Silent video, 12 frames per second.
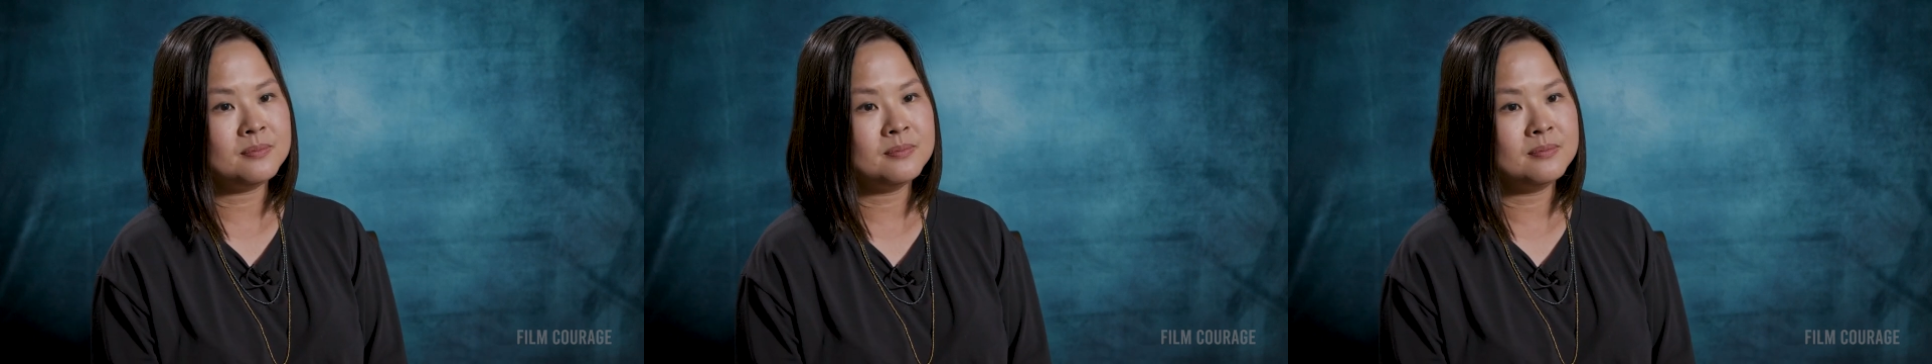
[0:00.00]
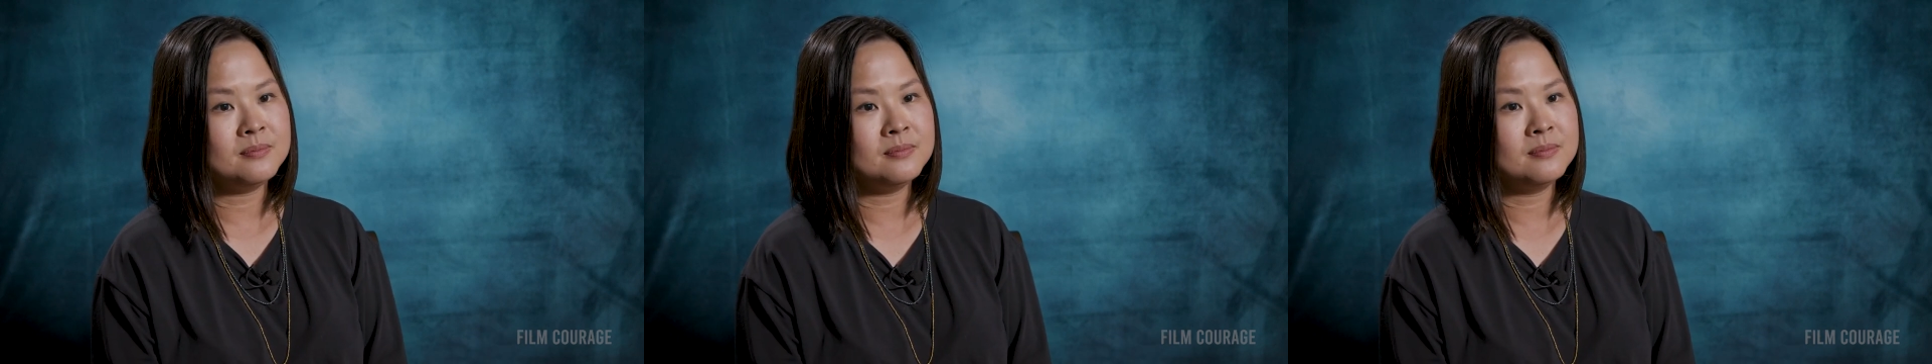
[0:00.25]

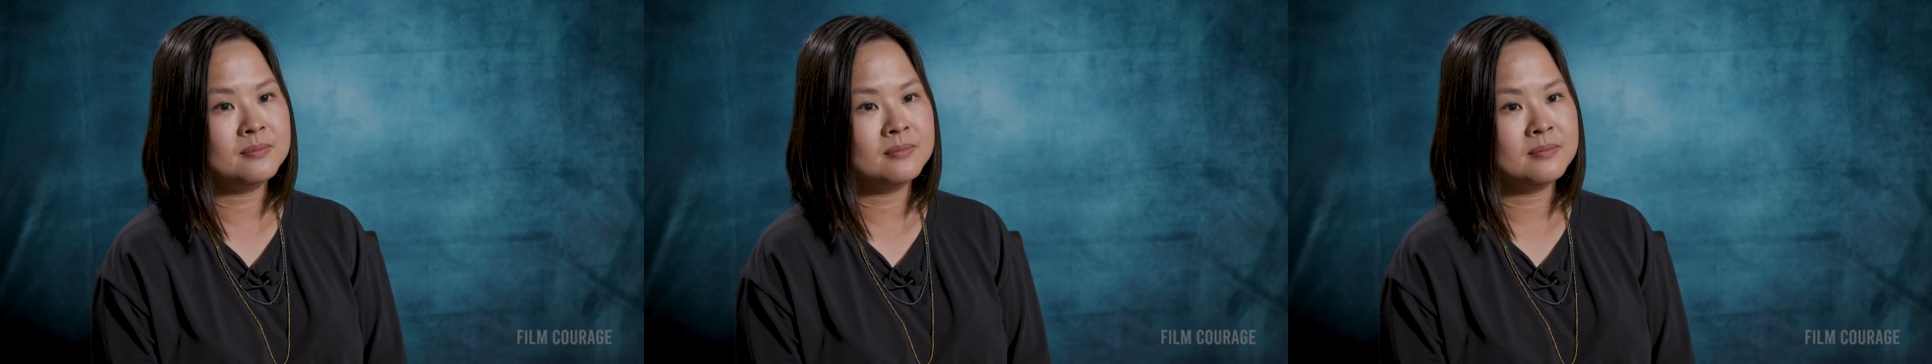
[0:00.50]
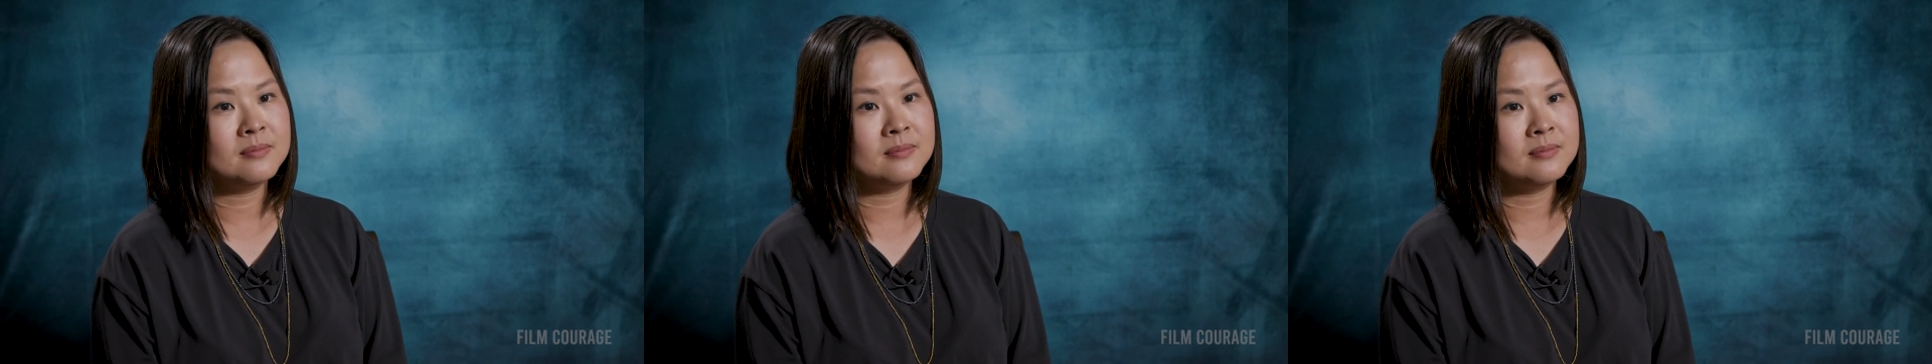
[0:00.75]
And then
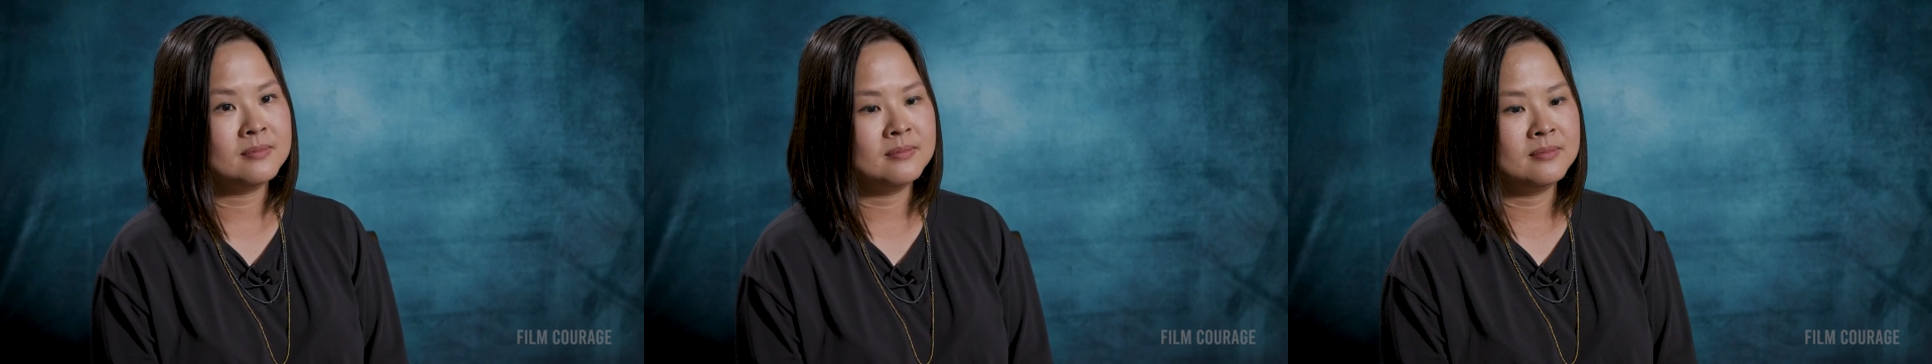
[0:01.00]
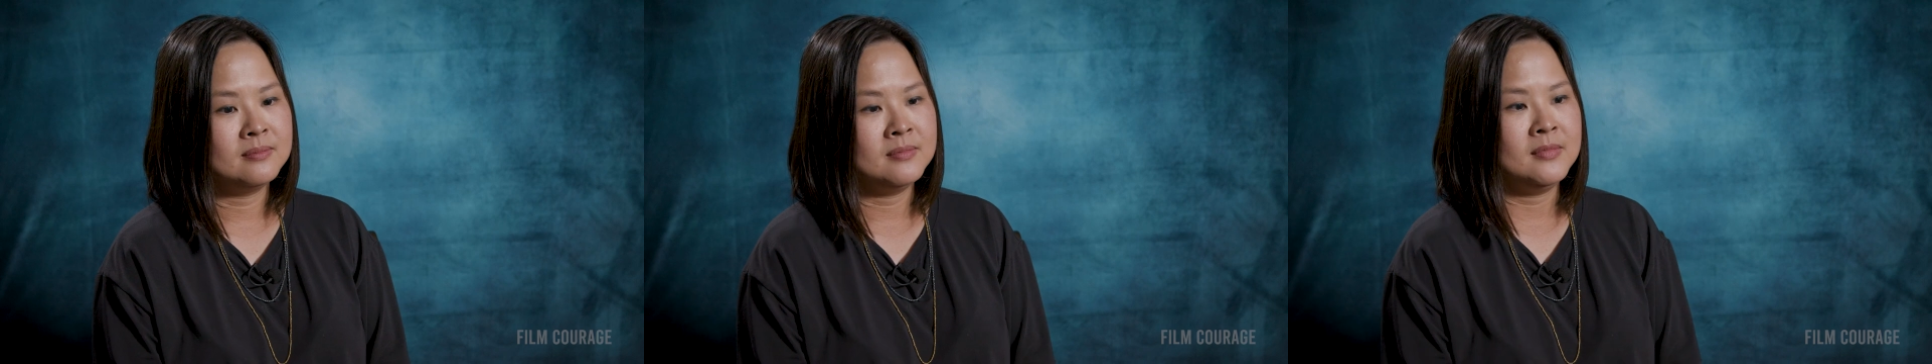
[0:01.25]
creator,
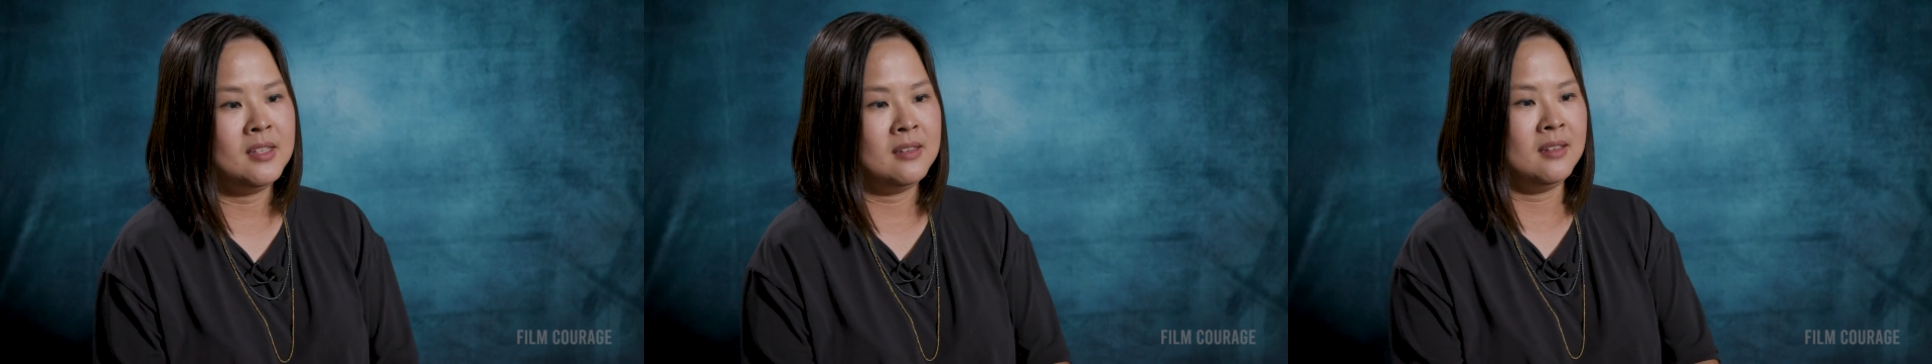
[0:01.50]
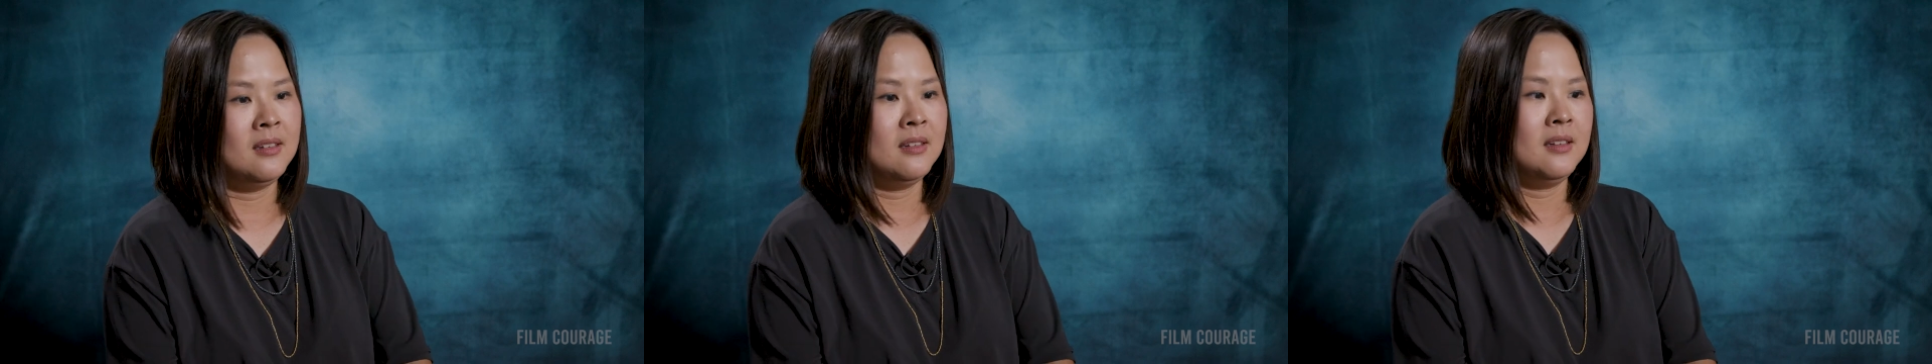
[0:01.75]
last but not
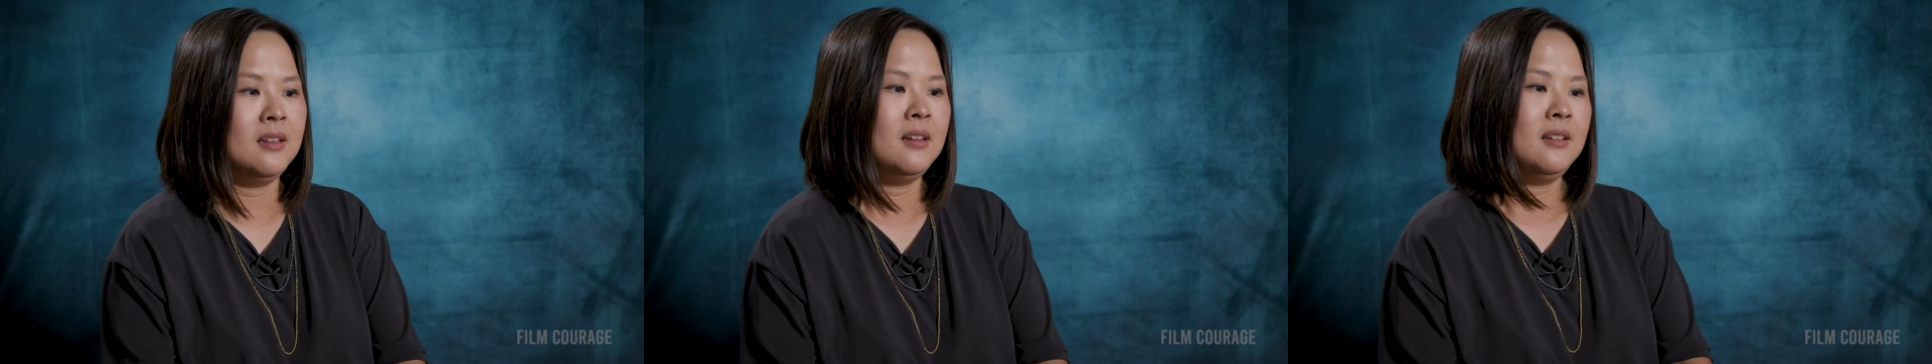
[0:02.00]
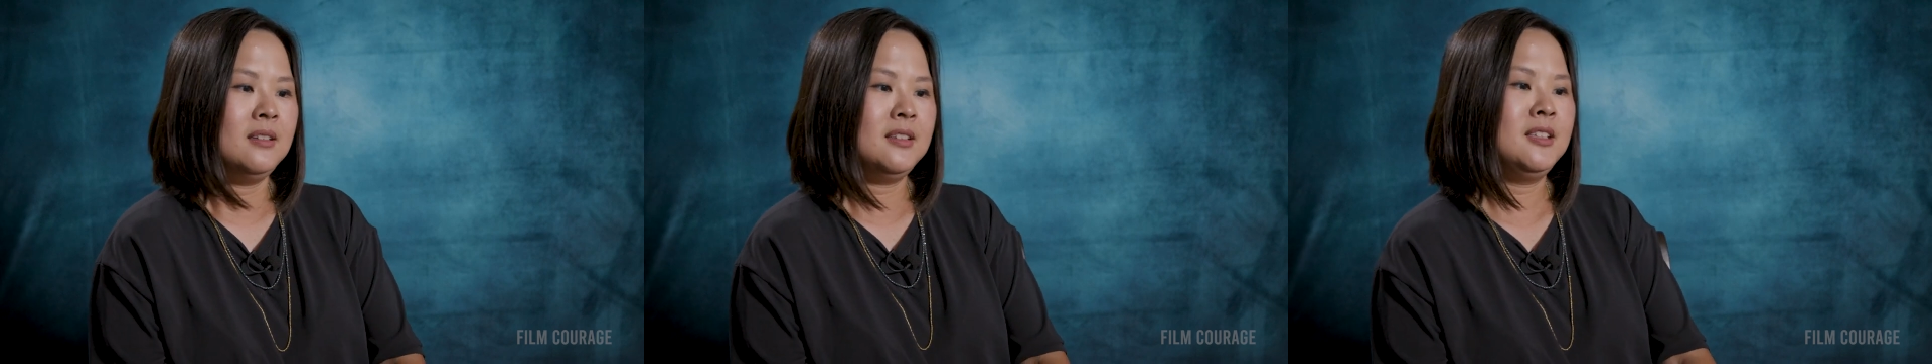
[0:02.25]
least